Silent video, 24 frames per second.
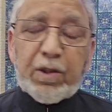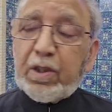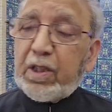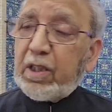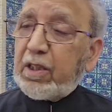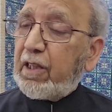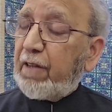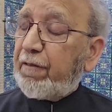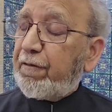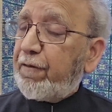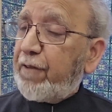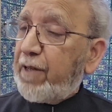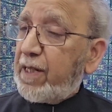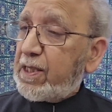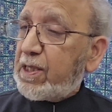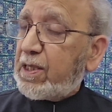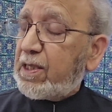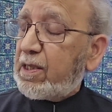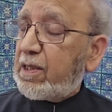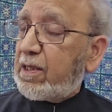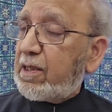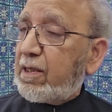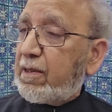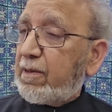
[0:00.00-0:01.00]
The
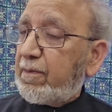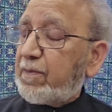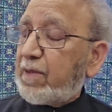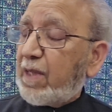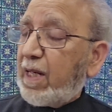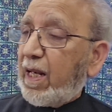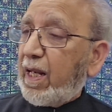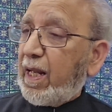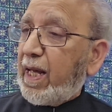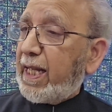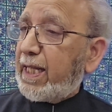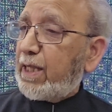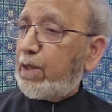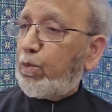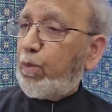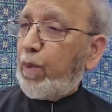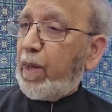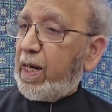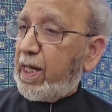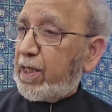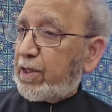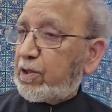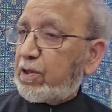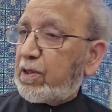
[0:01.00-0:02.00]
first line
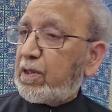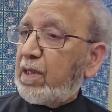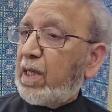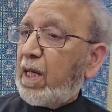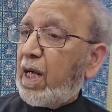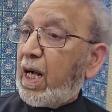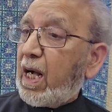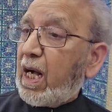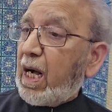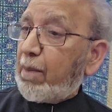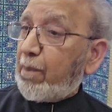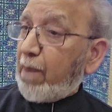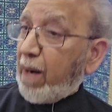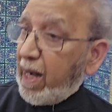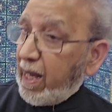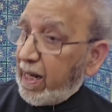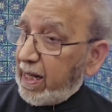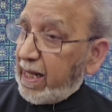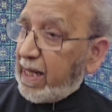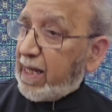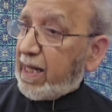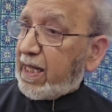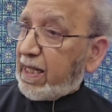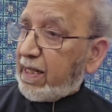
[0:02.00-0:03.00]
was
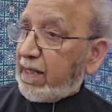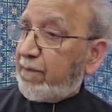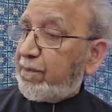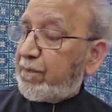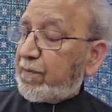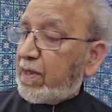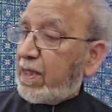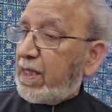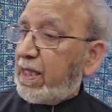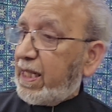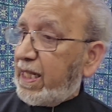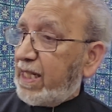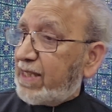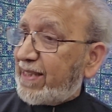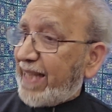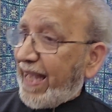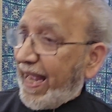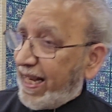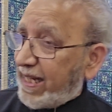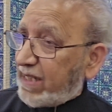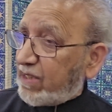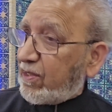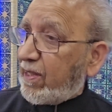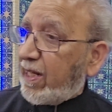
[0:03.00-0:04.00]
Kamalehi, his
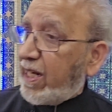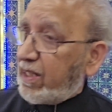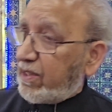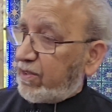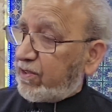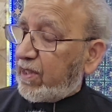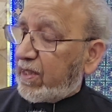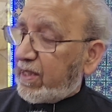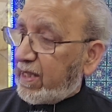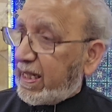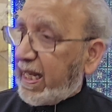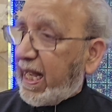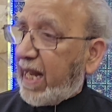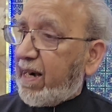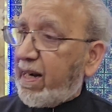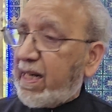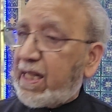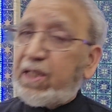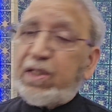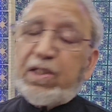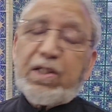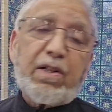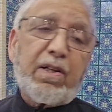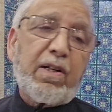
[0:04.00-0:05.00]
excellence in
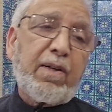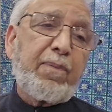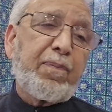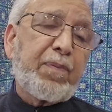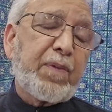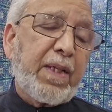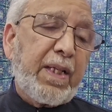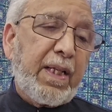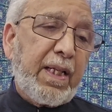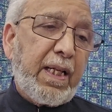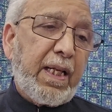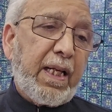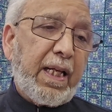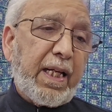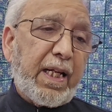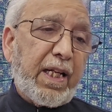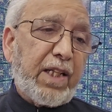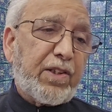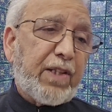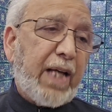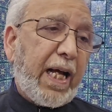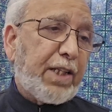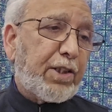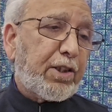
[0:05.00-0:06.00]
character and
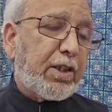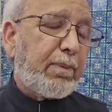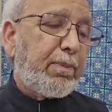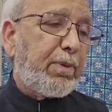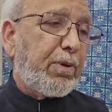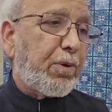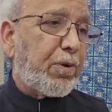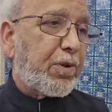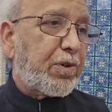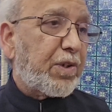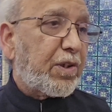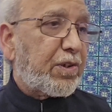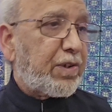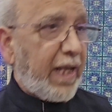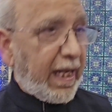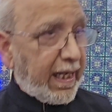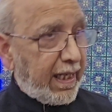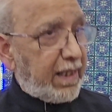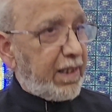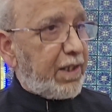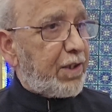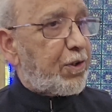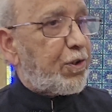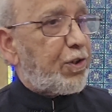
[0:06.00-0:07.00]
his attributes. The
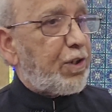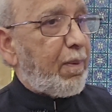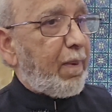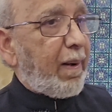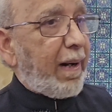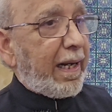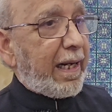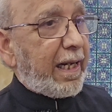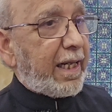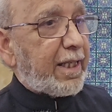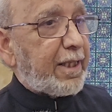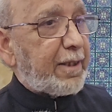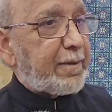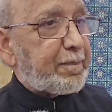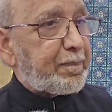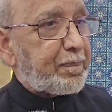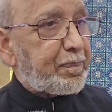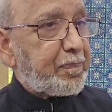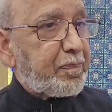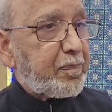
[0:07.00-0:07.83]
second is Jamalehi.